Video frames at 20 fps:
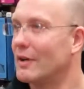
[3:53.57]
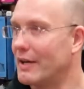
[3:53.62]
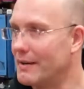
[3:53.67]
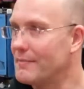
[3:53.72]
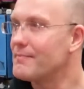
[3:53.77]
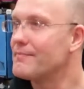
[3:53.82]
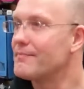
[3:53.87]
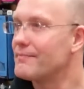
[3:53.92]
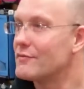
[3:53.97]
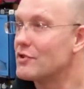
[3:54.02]
Okay,
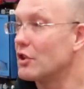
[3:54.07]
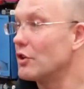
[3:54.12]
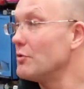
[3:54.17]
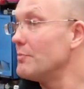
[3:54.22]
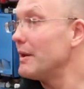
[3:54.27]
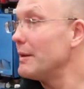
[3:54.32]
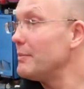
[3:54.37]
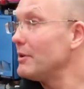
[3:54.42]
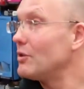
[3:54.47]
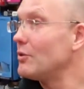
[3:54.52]
so you
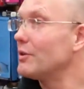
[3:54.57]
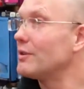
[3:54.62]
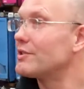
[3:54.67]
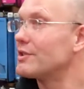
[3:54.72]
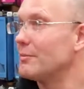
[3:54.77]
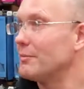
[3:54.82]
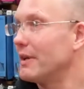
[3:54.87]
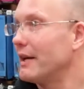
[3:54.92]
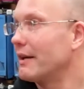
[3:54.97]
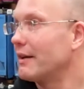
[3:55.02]
may be doing
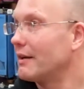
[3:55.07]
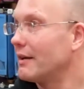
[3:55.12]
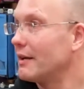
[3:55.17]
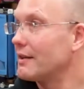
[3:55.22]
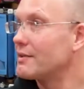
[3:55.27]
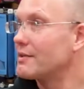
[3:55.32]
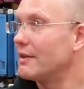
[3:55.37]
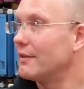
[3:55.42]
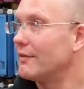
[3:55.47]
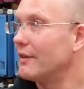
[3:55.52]
some of that kind
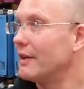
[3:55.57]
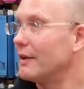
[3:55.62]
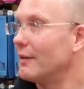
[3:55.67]
of stuff